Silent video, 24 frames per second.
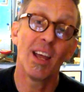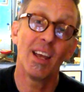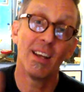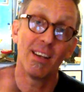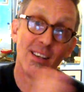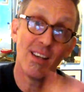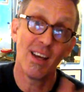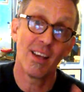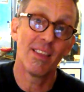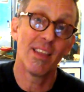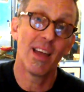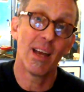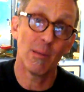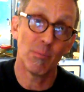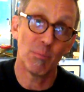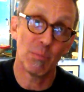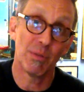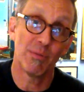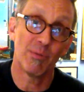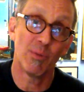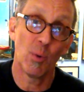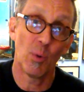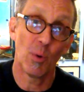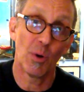had done that
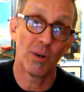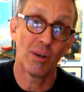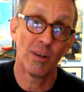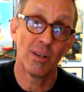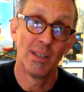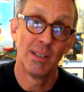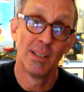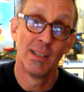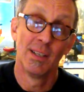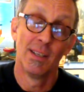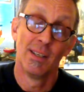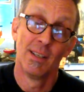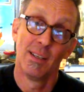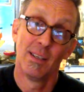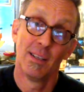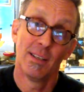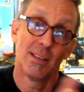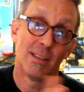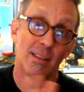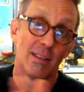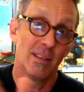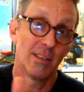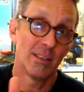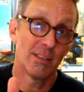before
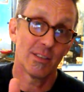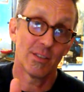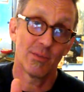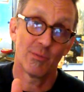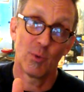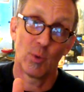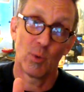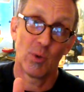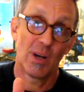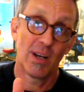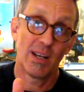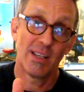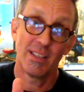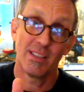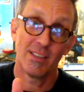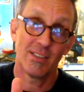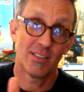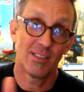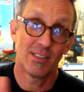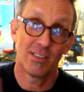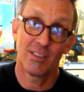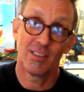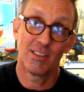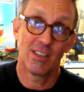this
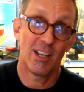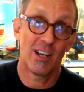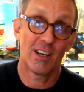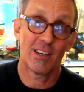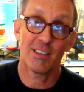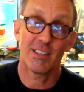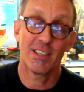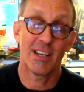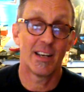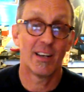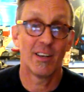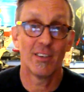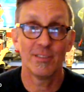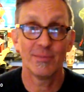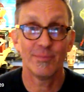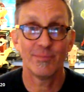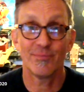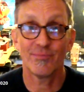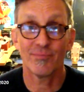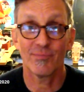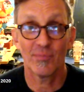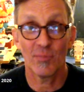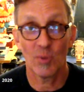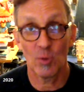Varinus lockdown,
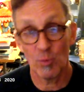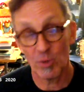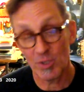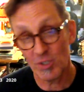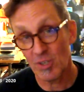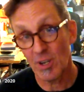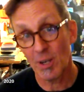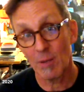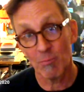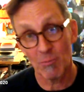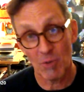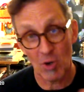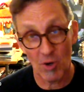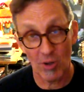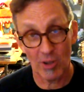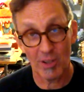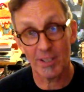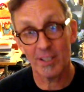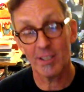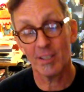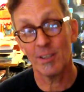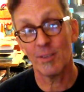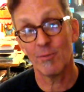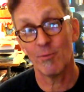which I'm
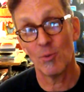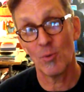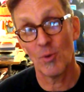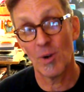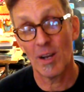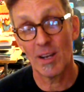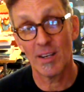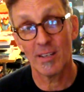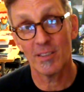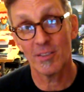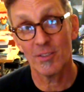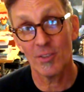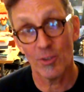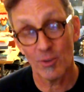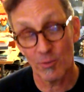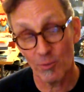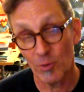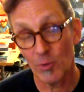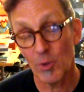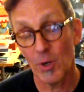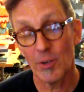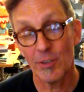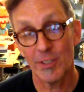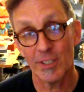calling it the Varinus or the
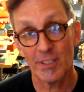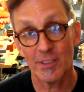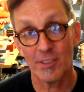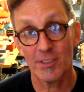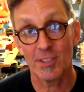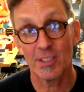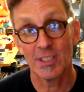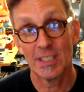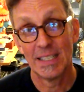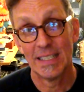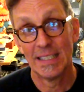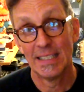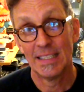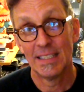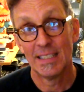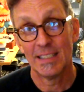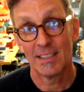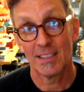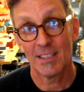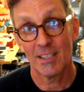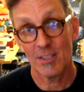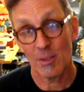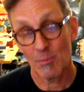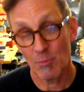Veronis,
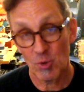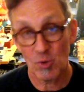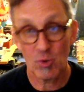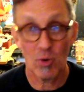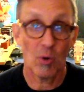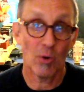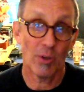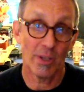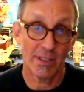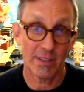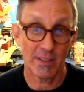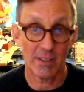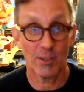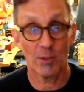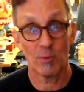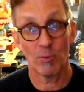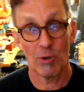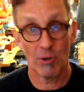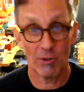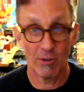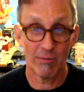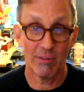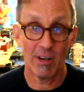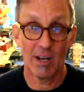because I'm trolling the
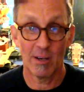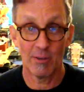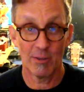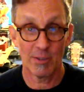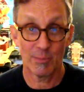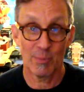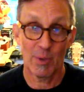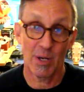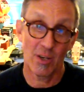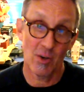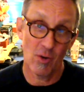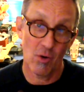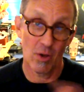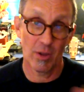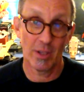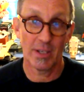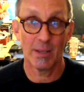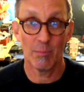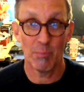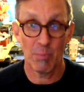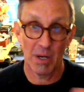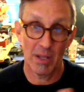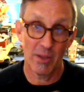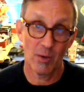coronavirus by calling
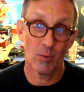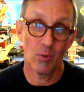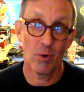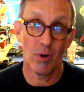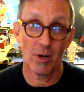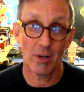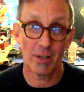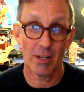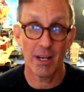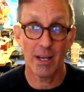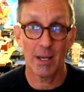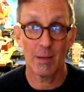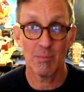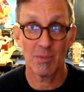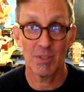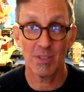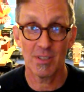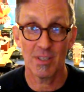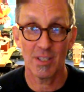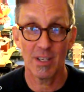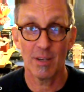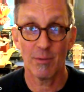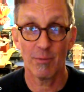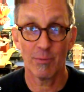it by the wrong name to
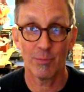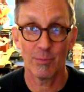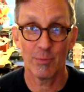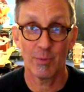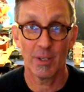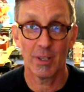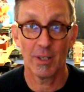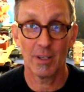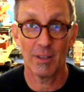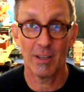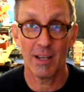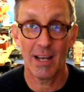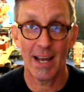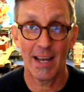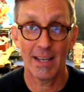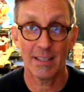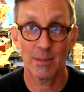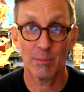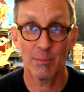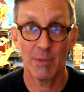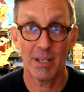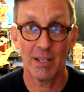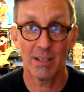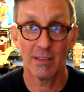see if it'll
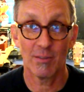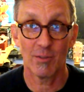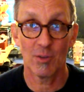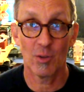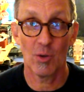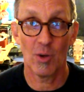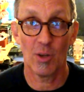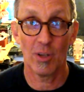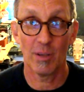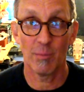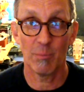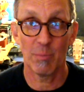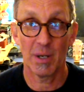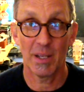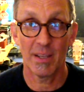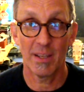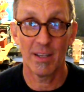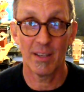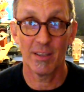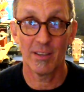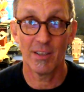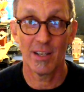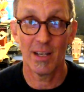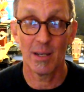ask me to call it by
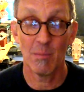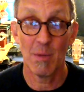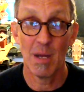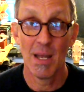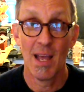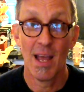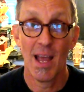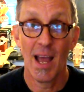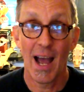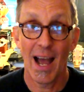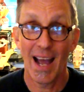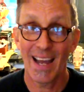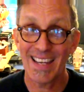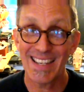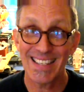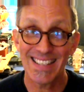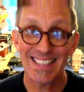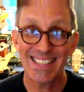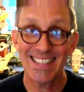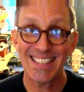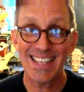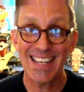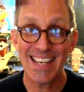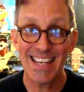the other name. I can
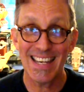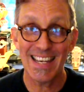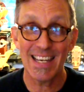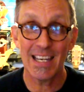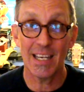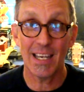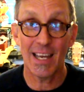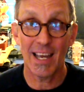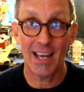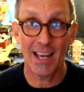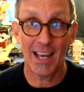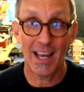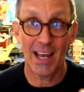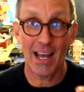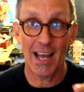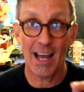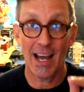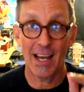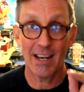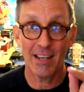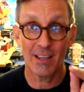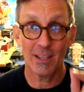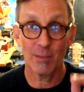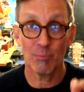see
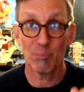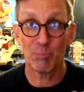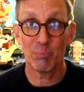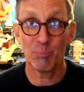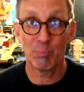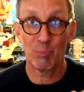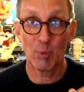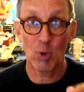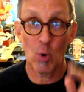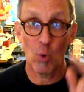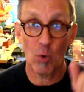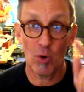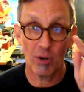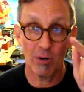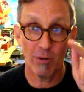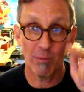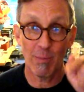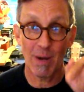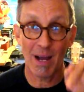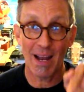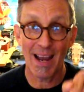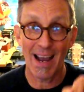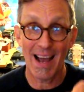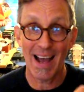out of the corner of
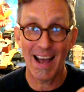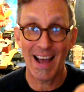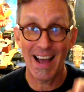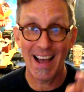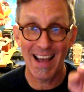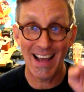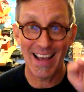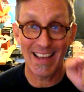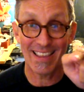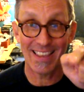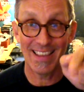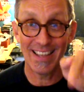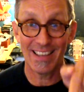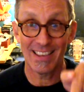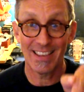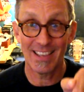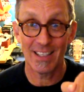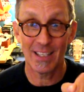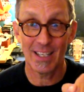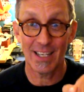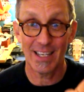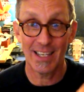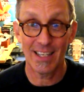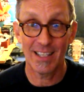my eye that
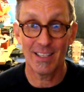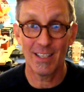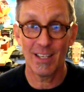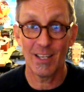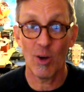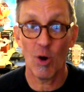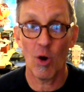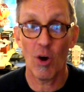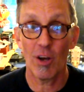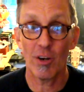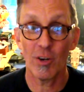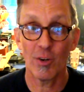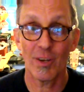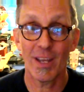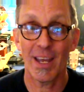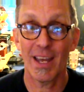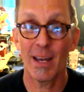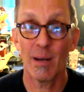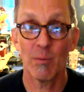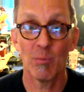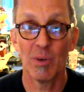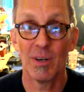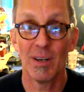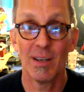the auto
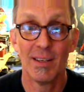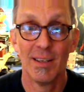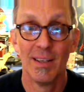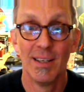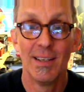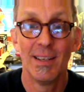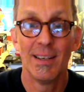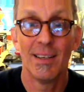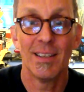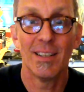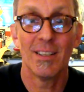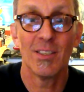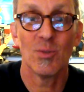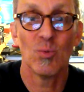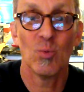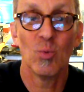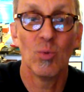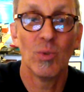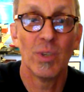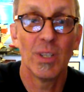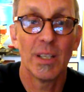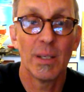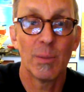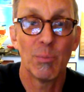camera is
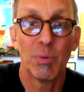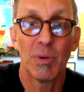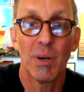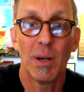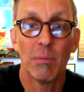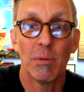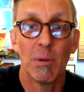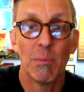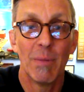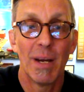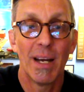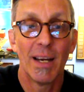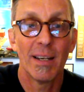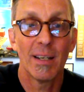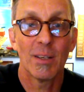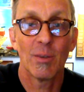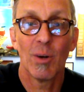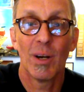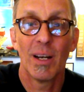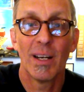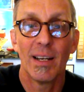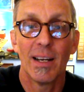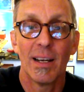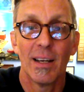really problematic
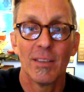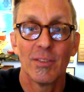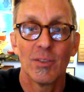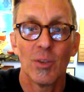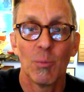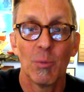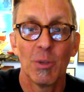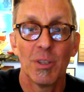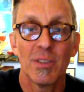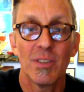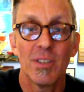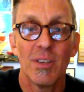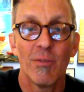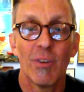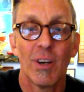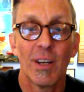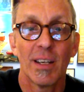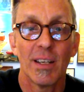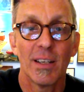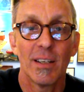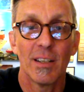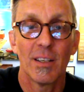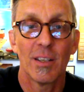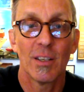right now, so I'm going to see if I
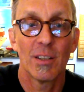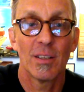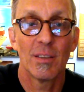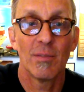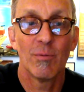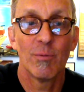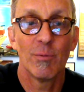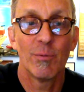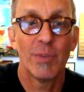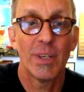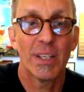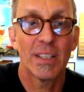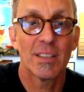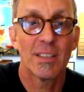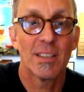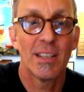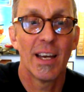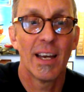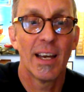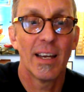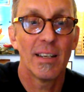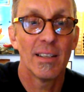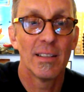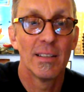can fix
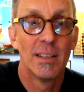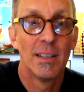that,